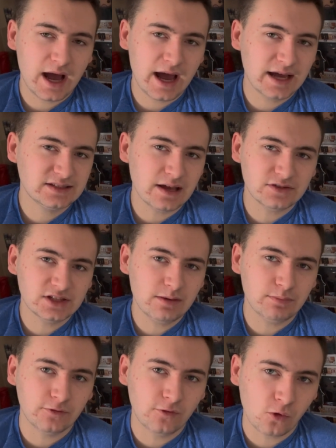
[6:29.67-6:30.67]
as I've said
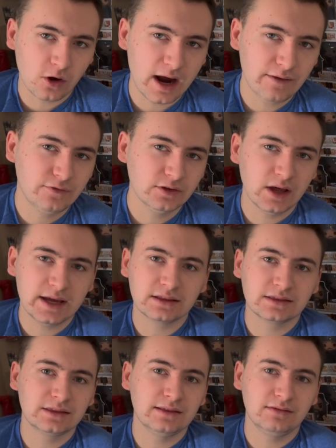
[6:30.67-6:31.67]
before, I feel like
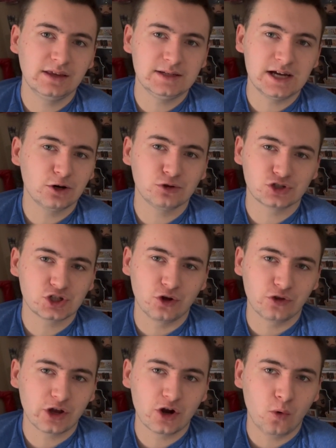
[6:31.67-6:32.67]
the Daryl show,
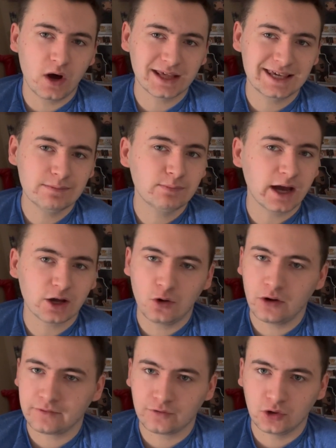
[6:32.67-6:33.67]
they're going to want to keep that
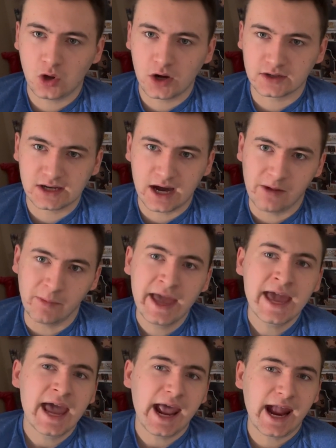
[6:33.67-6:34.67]
going for a long time.
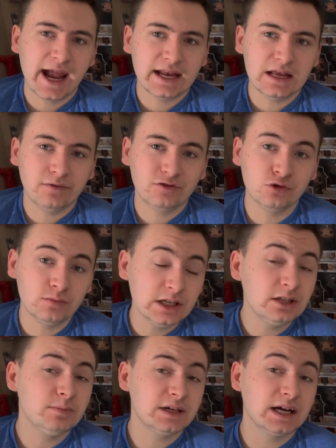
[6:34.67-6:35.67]
And if you
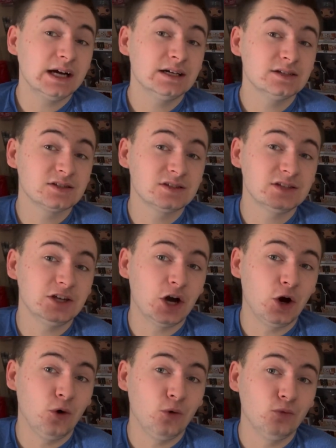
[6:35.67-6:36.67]
mean because, you
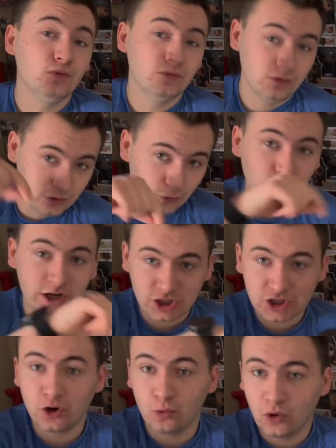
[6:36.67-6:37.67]
know, the Rick
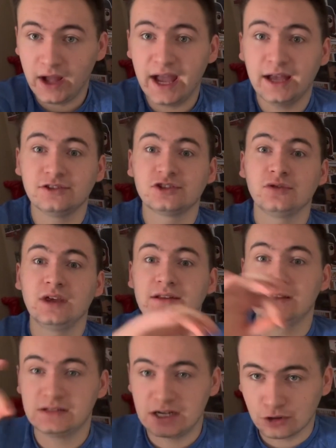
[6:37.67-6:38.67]
show will end, so then
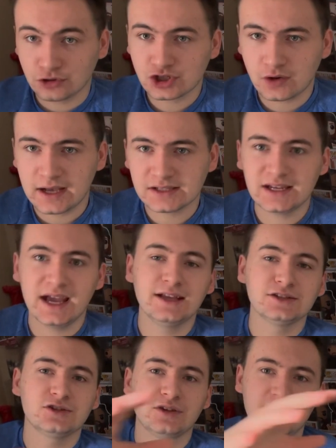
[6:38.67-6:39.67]
the Daryl show has to
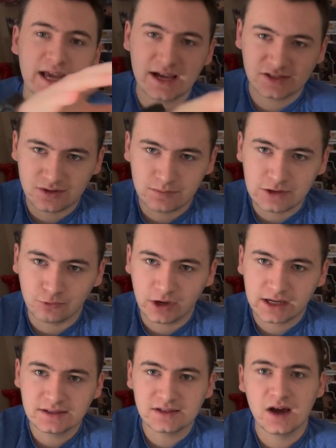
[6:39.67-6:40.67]
end, so then he has to meet
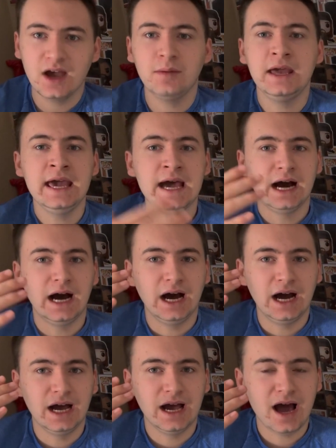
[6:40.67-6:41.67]
Rick in time.
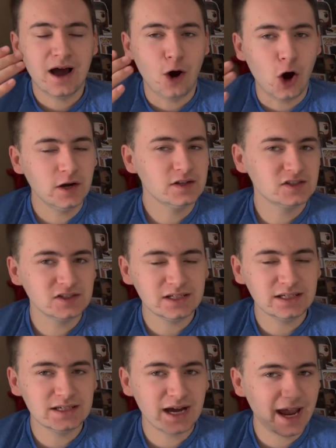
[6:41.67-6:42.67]

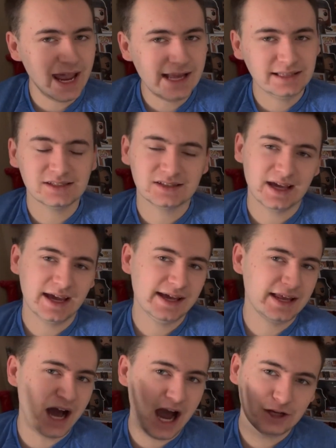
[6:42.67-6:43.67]
Honestly, I hate to say
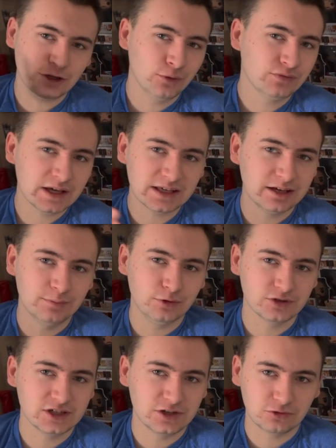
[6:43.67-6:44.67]
it, I don't think
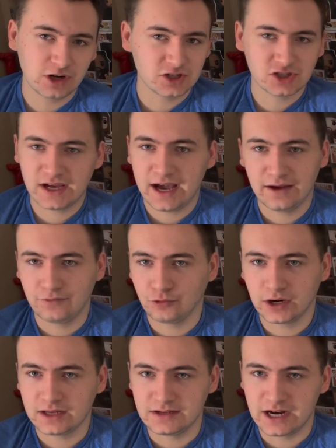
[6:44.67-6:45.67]
Gimple's in a rush to have
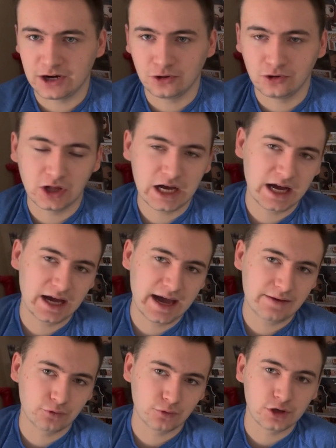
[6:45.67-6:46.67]
Rick and Daryl
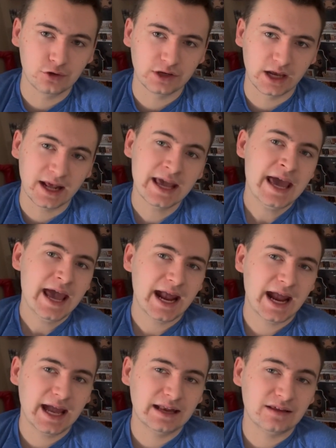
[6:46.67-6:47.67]
have a reunion.
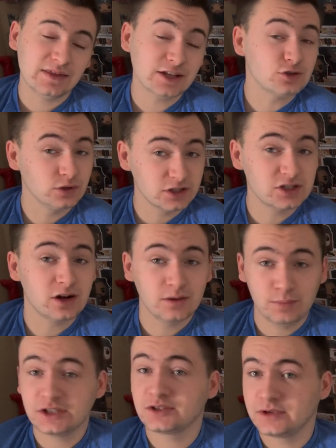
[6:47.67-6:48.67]
And that's really starting
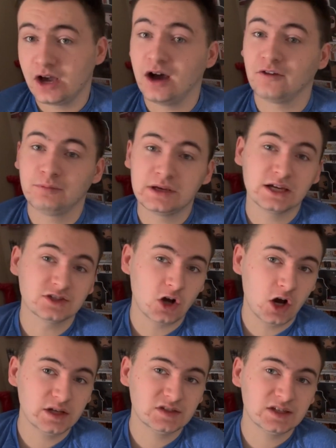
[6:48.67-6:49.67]
to piss me off. Because
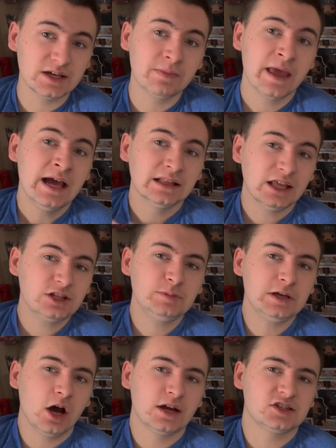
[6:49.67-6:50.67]
honestly, let's
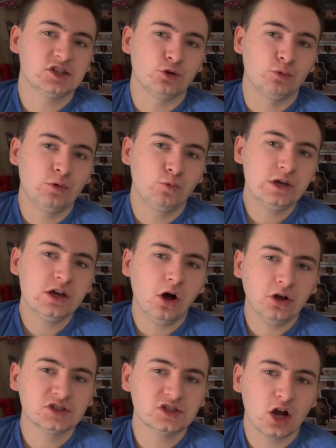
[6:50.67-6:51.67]
be honest here, when we
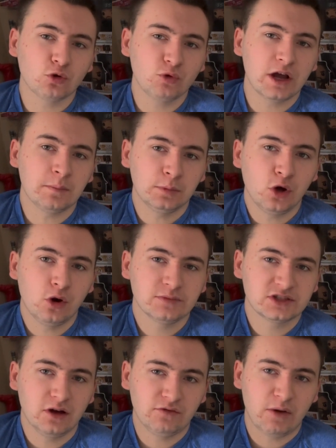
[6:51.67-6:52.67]
all saw Rick blow
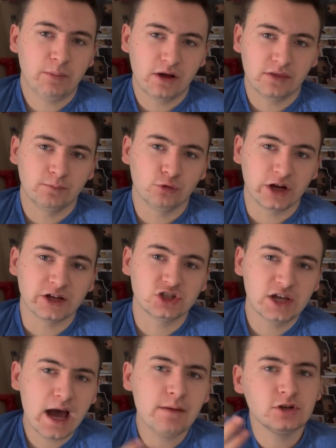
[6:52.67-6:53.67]
himself up on the bridge,
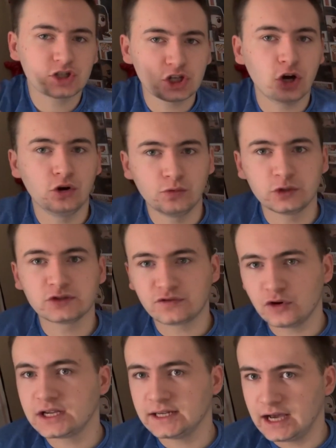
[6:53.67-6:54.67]
yeah, Michonne was
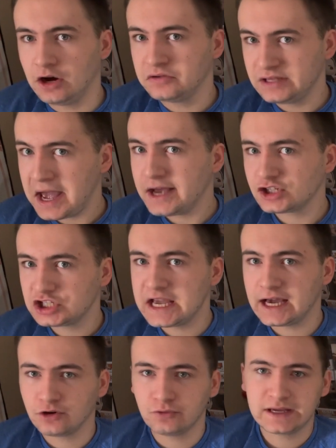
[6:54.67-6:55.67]
freaking out, and yeah, she
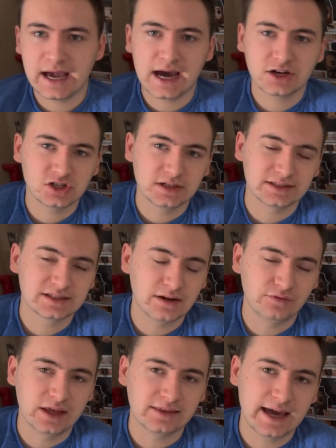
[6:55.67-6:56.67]
had a reaction and
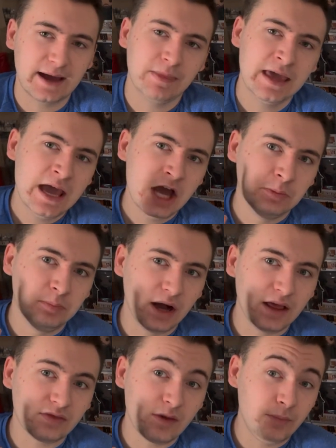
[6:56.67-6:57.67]
stuff like that.
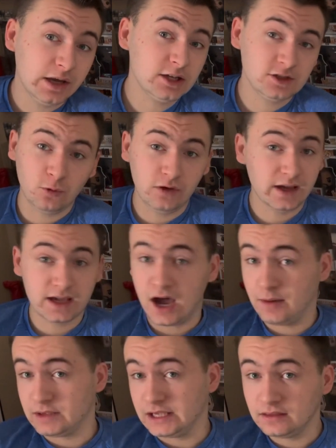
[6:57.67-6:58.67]
But the biggest one that
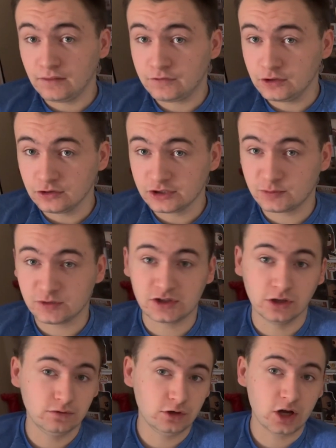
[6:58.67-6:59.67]
got me in the feels was
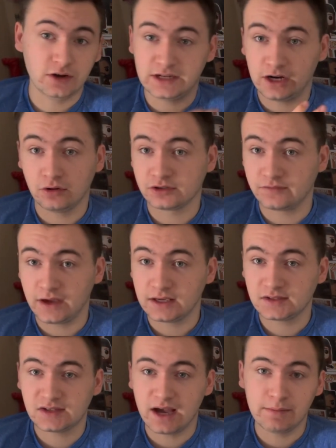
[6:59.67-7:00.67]
the look on Daryl's
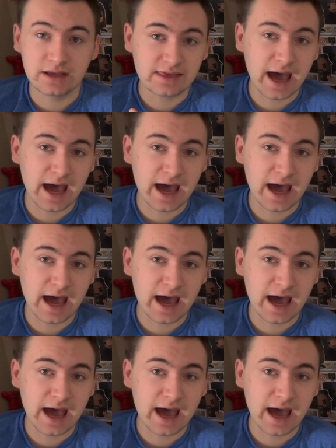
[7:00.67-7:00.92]
face. I mean,